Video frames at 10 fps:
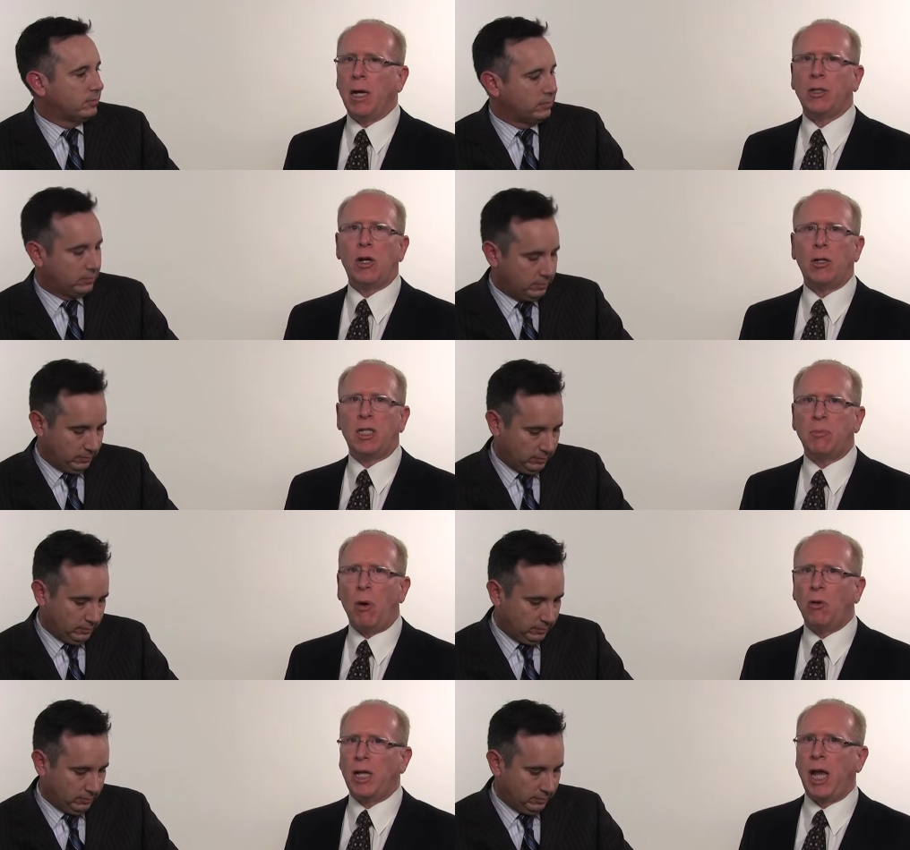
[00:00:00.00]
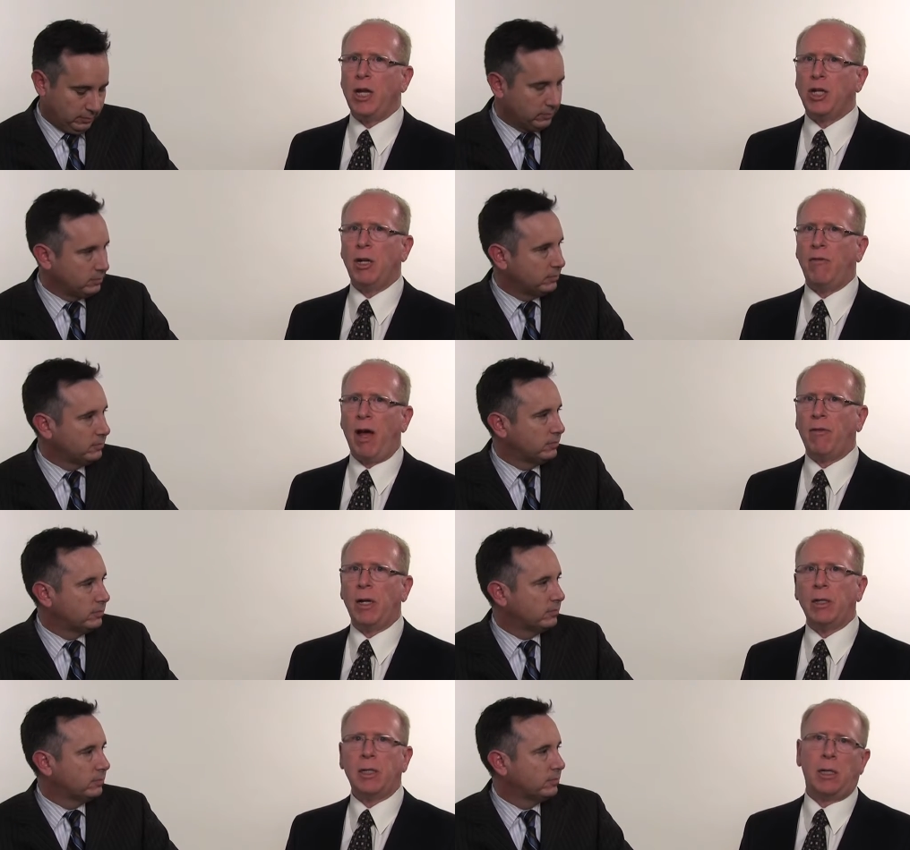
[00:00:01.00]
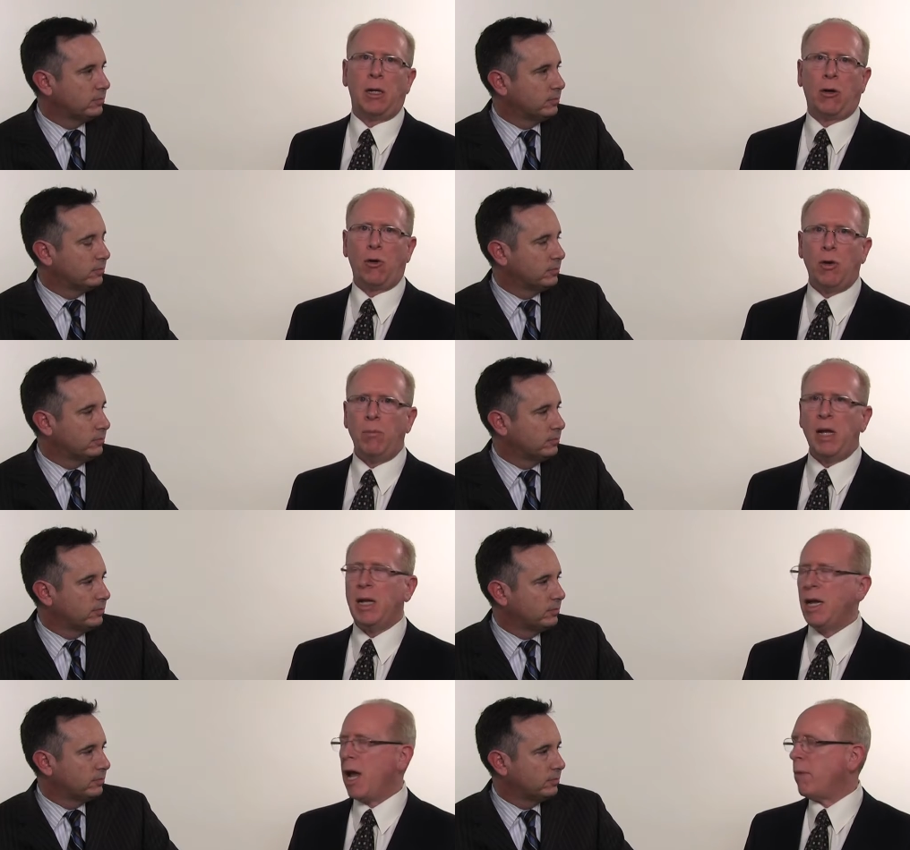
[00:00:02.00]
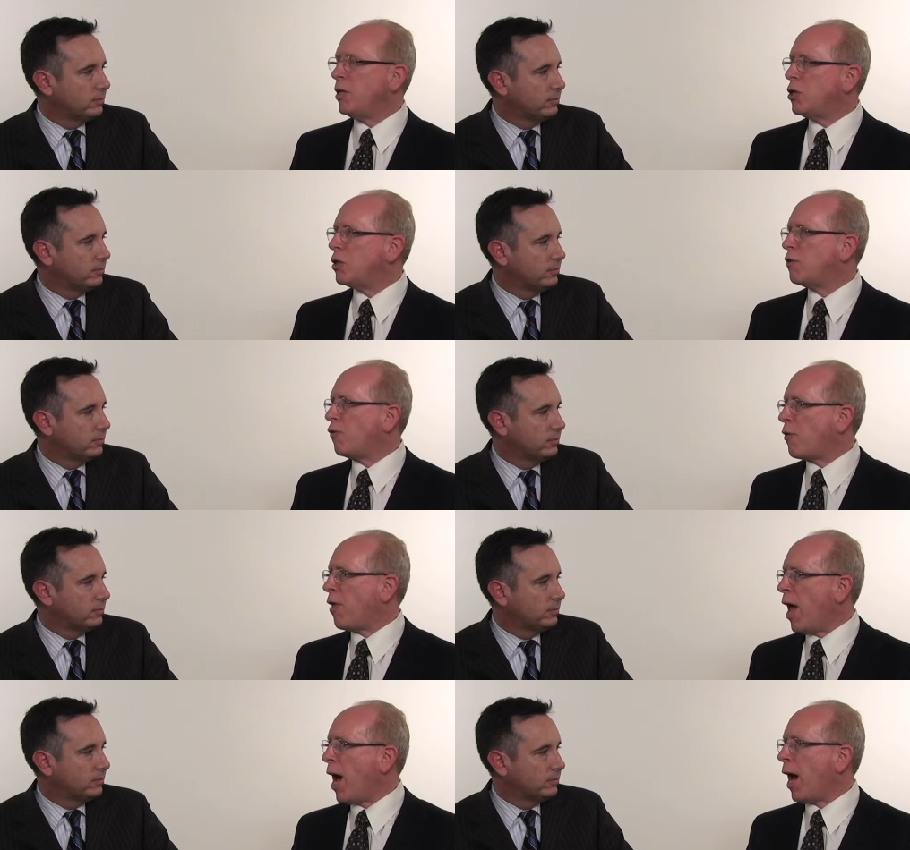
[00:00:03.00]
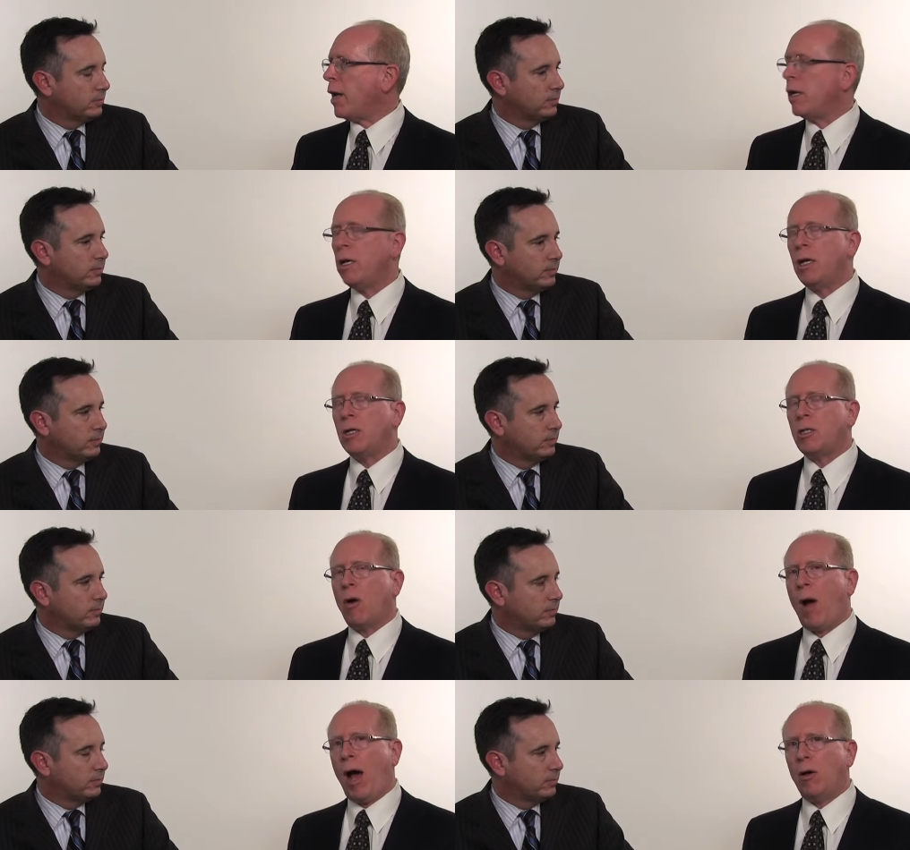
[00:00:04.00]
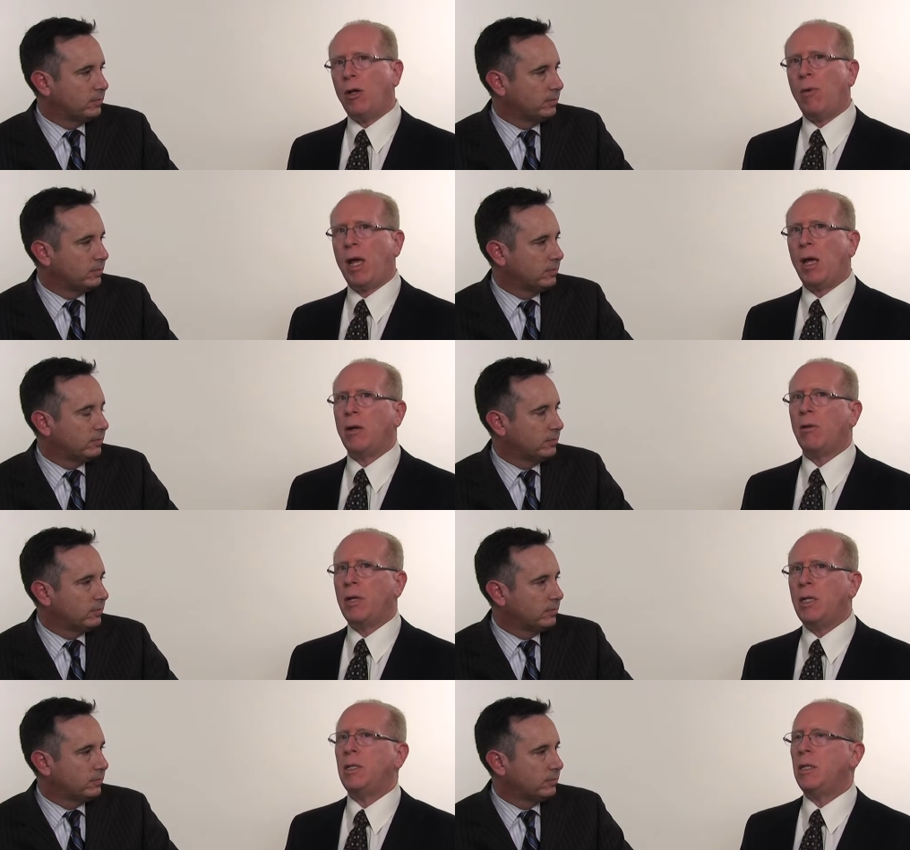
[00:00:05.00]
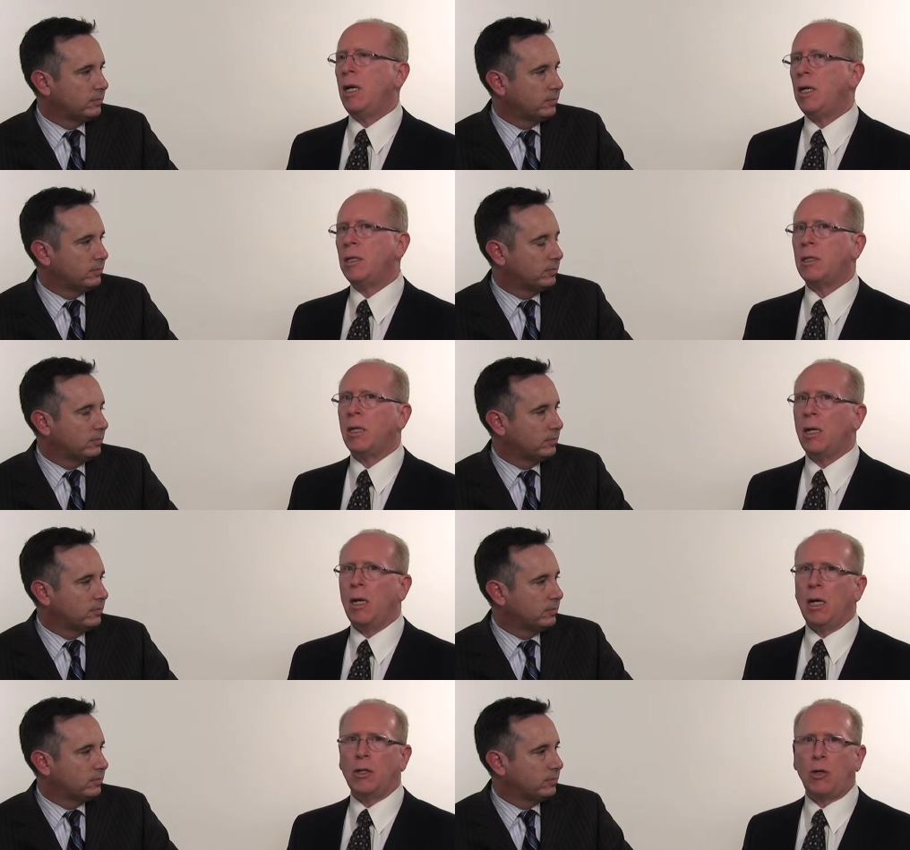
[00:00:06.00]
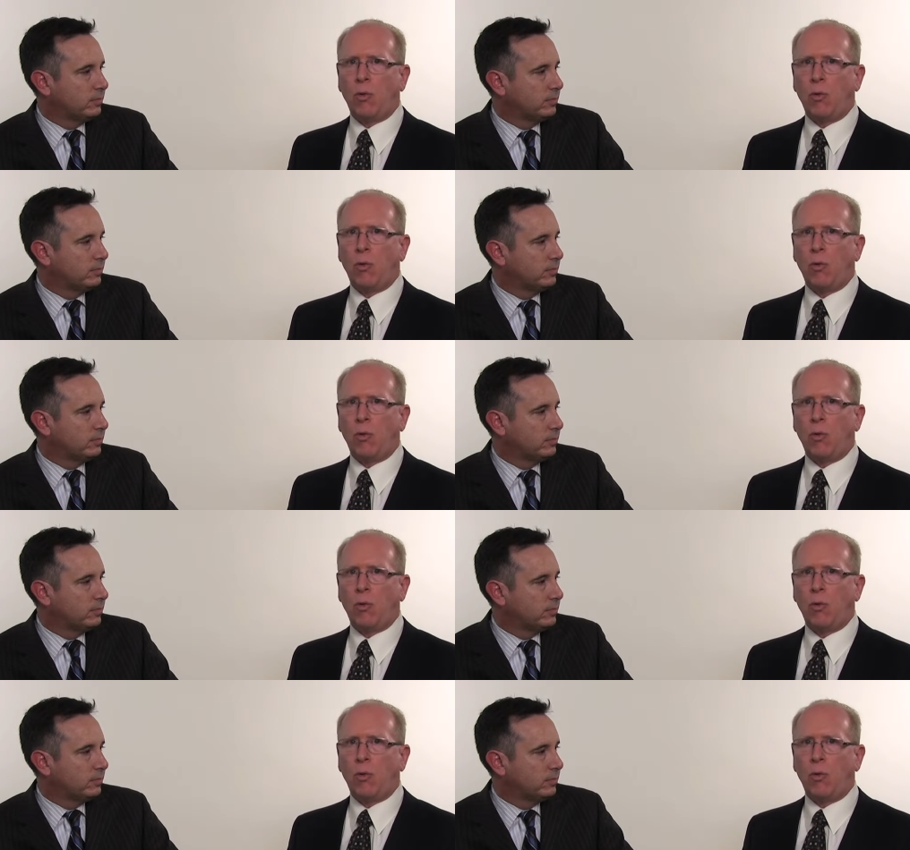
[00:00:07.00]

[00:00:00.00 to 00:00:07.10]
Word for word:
Speaker 1: That's called spoliation of evidence, and there could be damages for that. So how you handle these things, it's